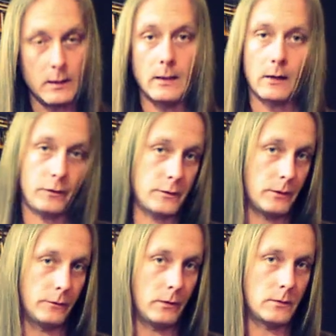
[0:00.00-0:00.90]
It actually
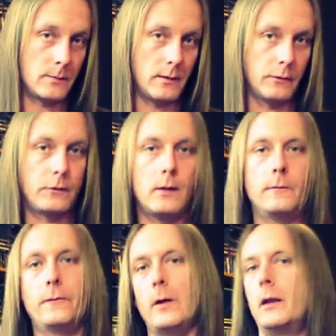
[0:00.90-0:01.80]
turns out to be the same
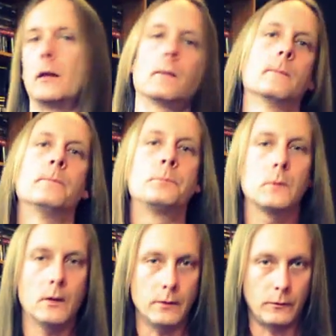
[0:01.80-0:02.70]
fretting
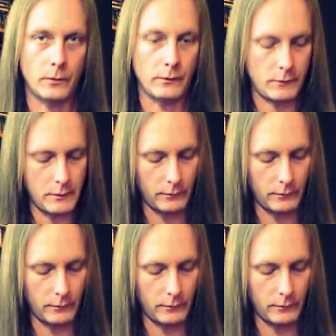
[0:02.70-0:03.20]
on these strings too.